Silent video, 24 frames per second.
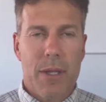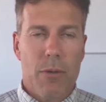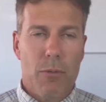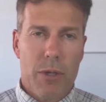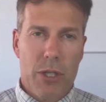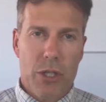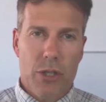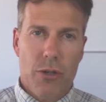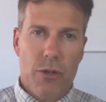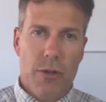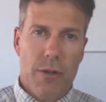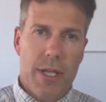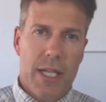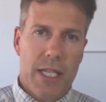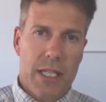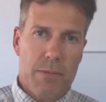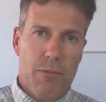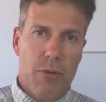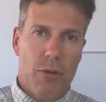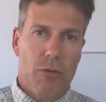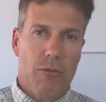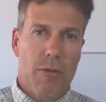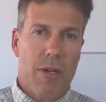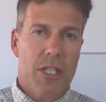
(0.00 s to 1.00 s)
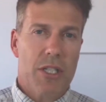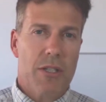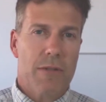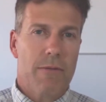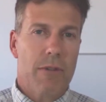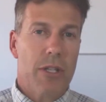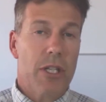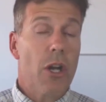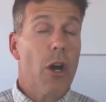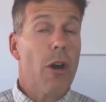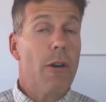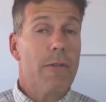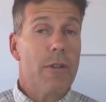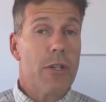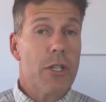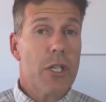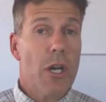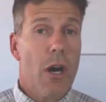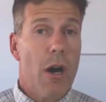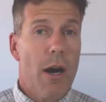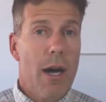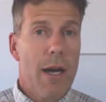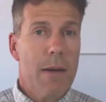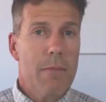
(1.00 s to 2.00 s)
We do things progressively over
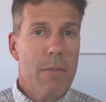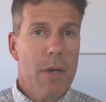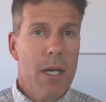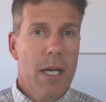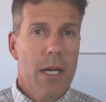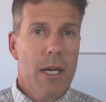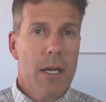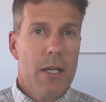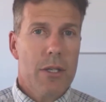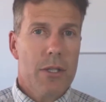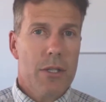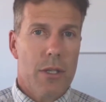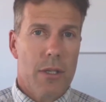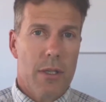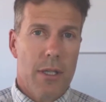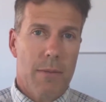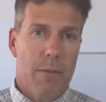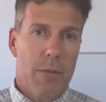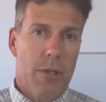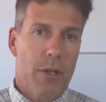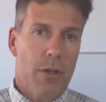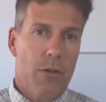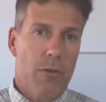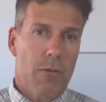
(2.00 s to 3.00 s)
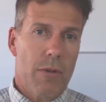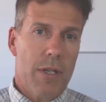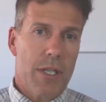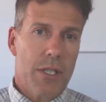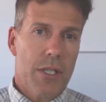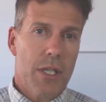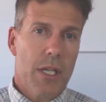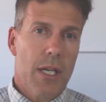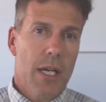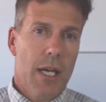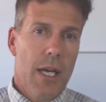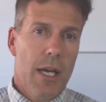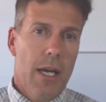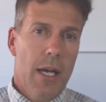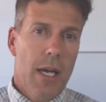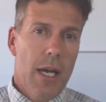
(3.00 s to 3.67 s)
time to limit the risk.